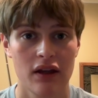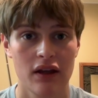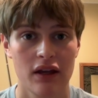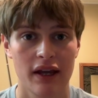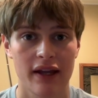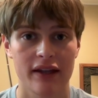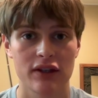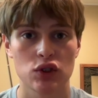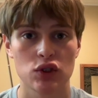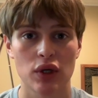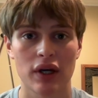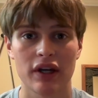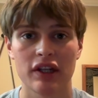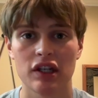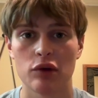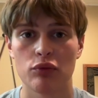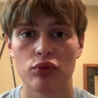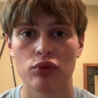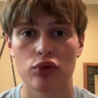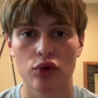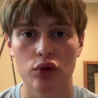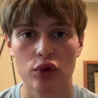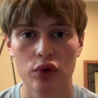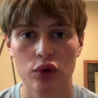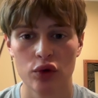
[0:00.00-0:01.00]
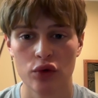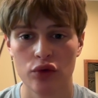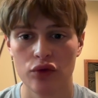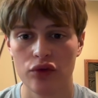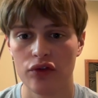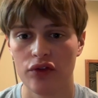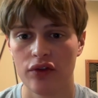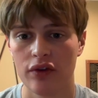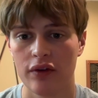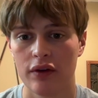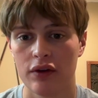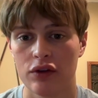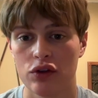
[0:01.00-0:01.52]
and trying to
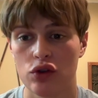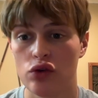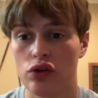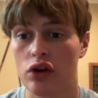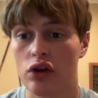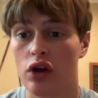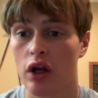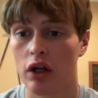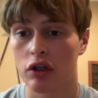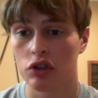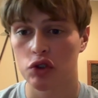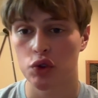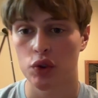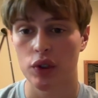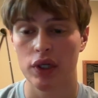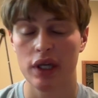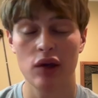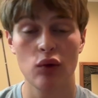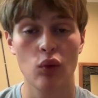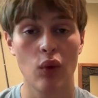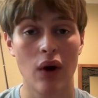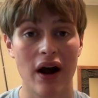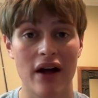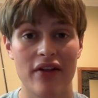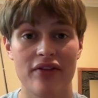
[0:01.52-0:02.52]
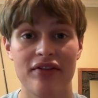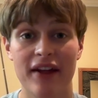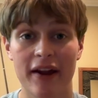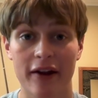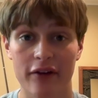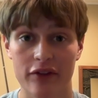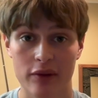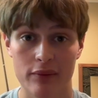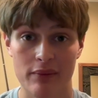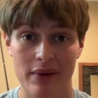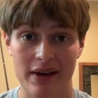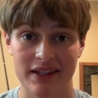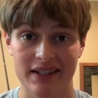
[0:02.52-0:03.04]
prove to the country why they're
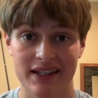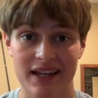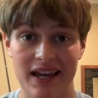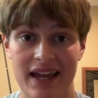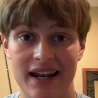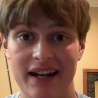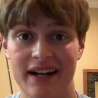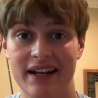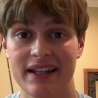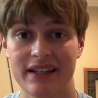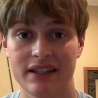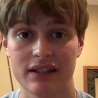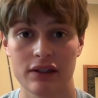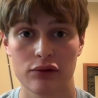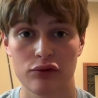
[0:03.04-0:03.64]
the best candidate